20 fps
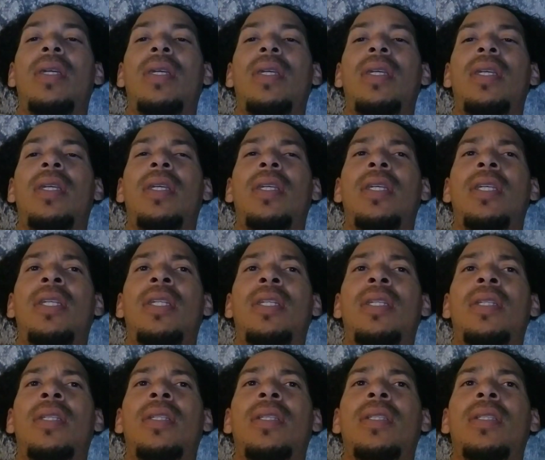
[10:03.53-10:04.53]
And
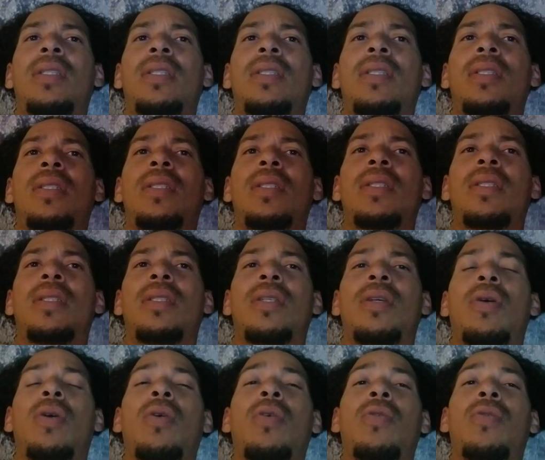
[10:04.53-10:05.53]

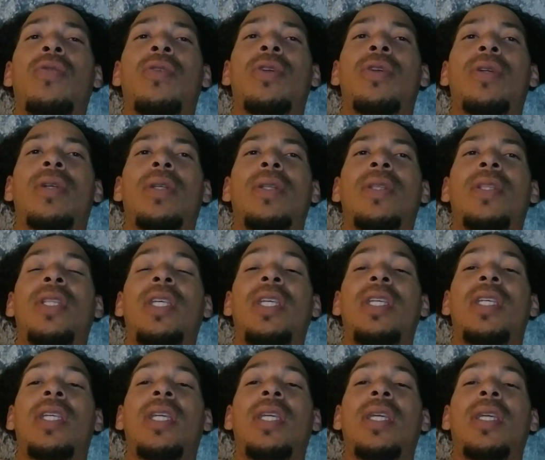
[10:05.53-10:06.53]
they're
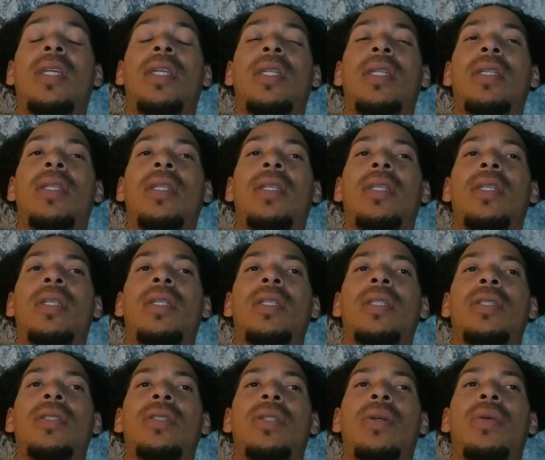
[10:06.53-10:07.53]
overthinking it.
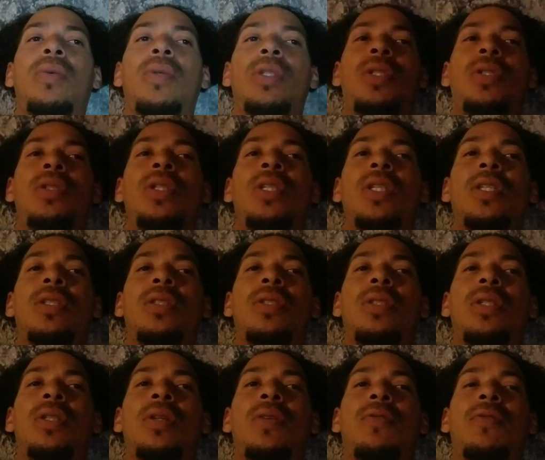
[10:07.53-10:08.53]
So when you get to
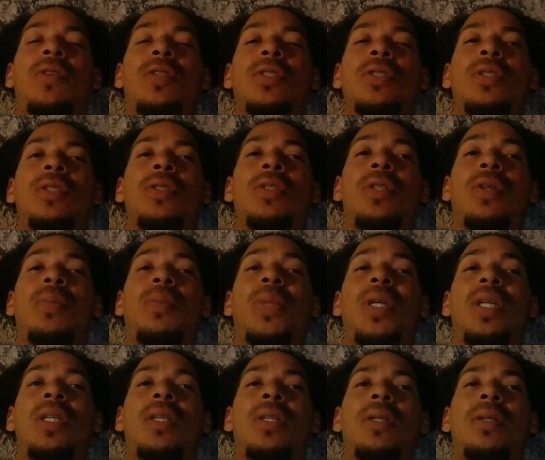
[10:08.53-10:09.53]
your
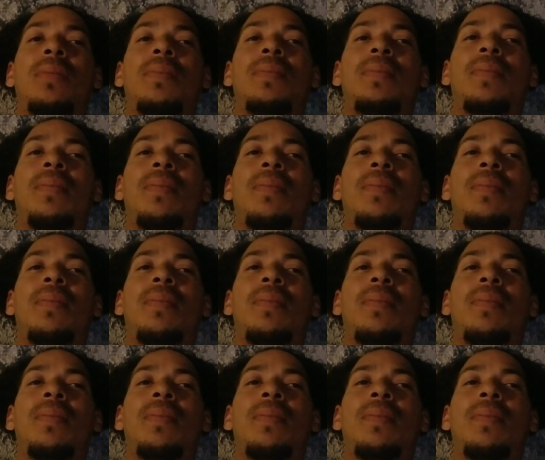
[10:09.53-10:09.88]
pickup,